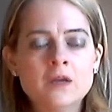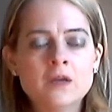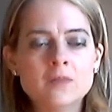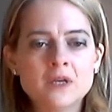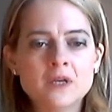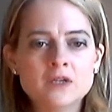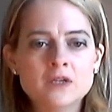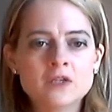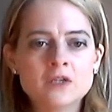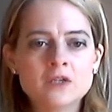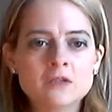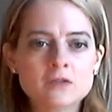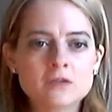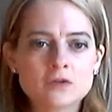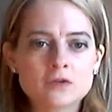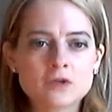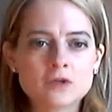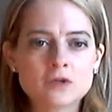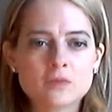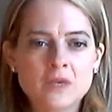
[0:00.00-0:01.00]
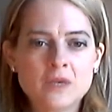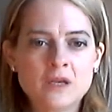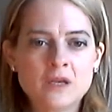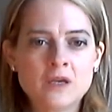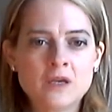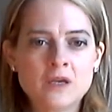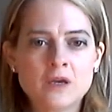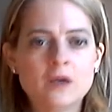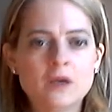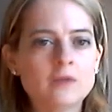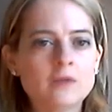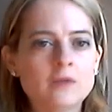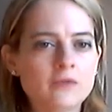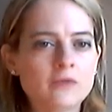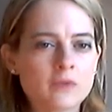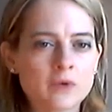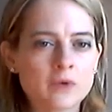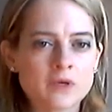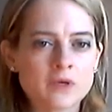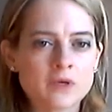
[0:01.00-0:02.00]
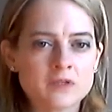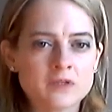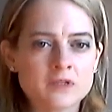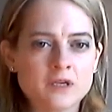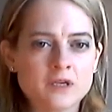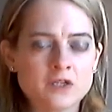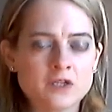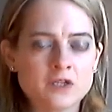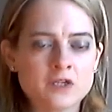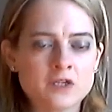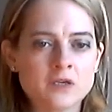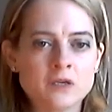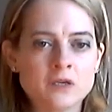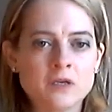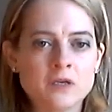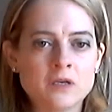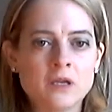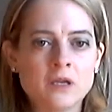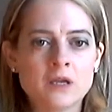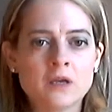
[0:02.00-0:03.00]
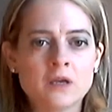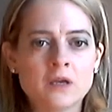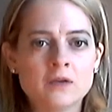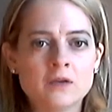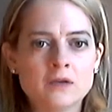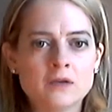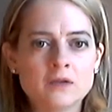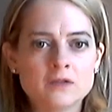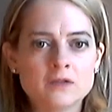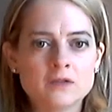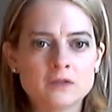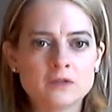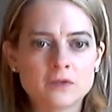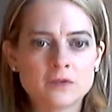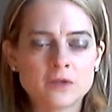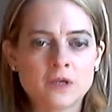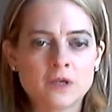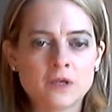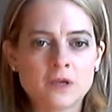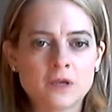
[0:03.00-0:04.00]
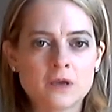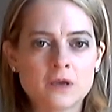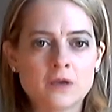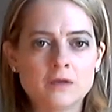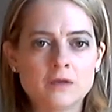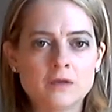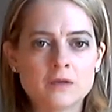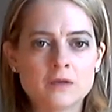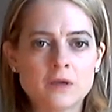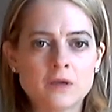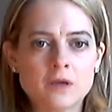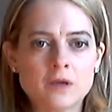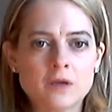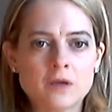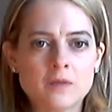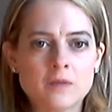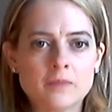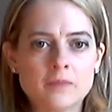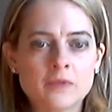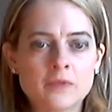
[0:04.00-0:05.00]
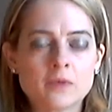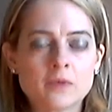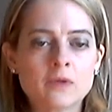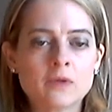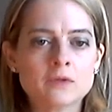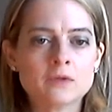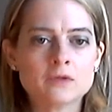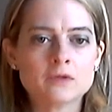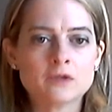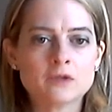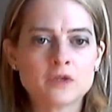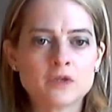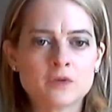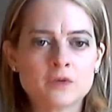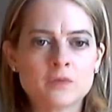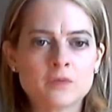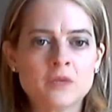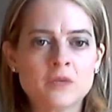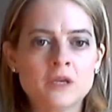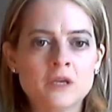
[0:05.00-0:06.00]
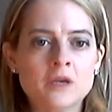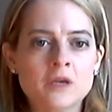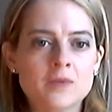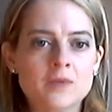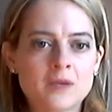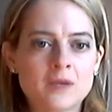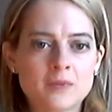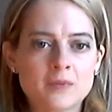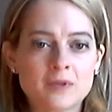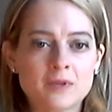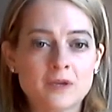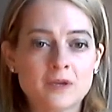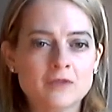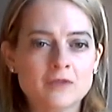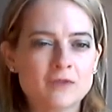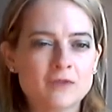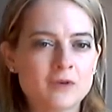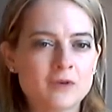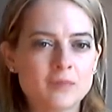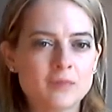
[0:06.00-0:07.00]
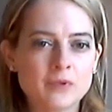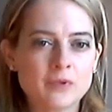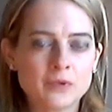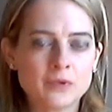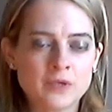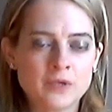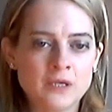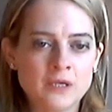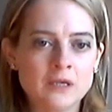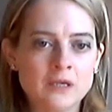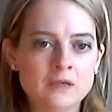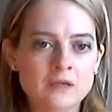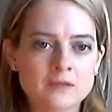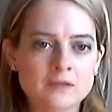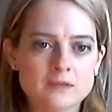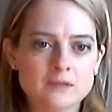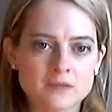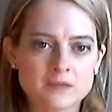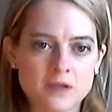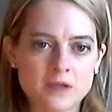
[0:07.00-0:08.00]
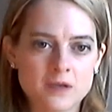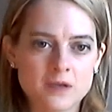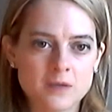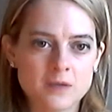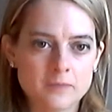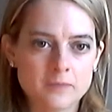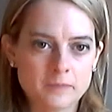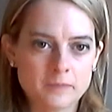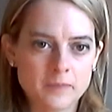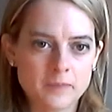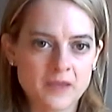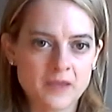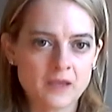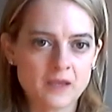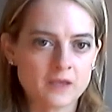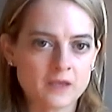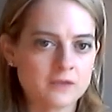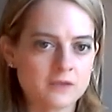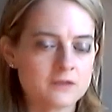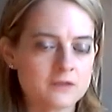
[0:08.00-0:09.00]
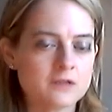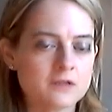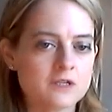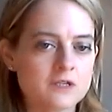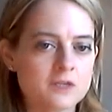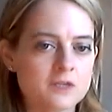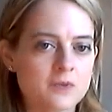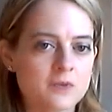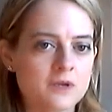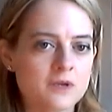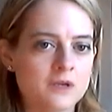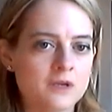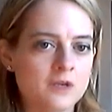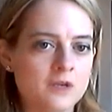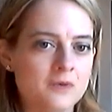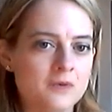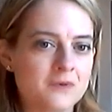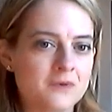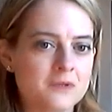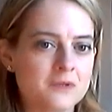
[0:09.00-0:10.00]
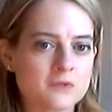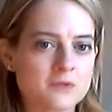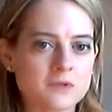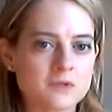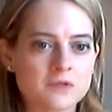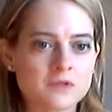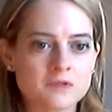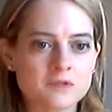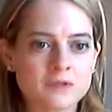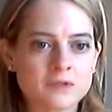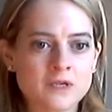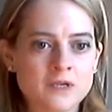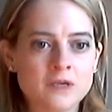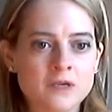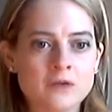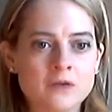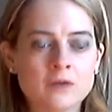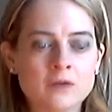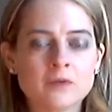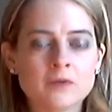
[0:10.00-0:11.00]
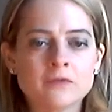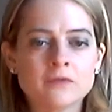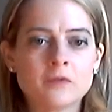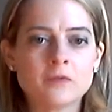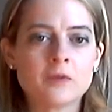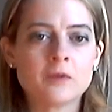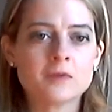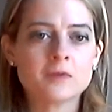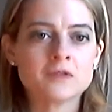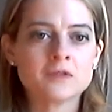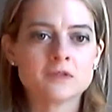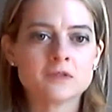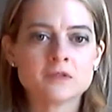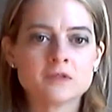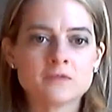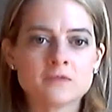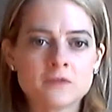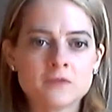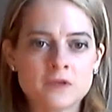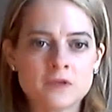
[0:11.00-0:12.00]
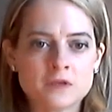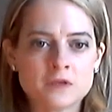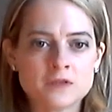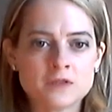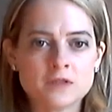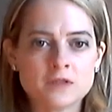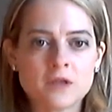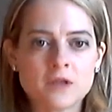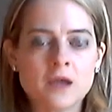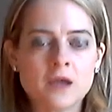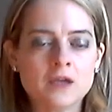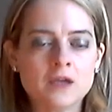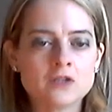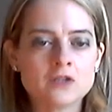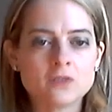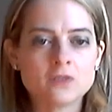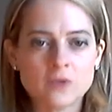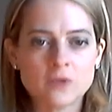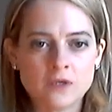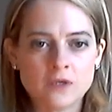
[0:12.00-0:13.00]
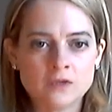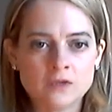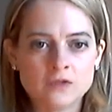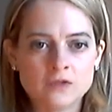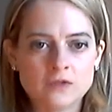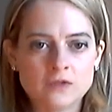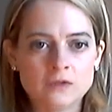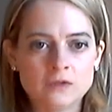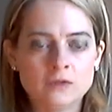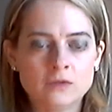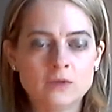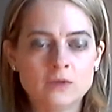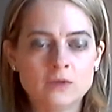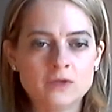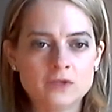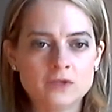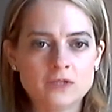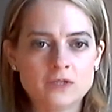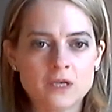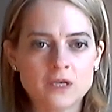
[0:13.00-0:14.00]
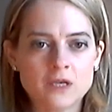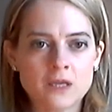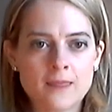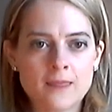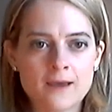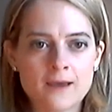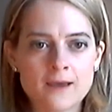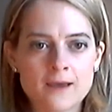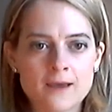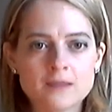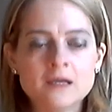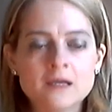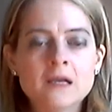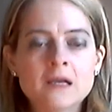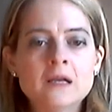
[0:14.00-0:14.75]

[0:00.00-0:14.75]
managing social media for the organization and also looking at the role that social media might play for employees. That can also touch upon human resources legal, but for purposes of this, I just want you to understand that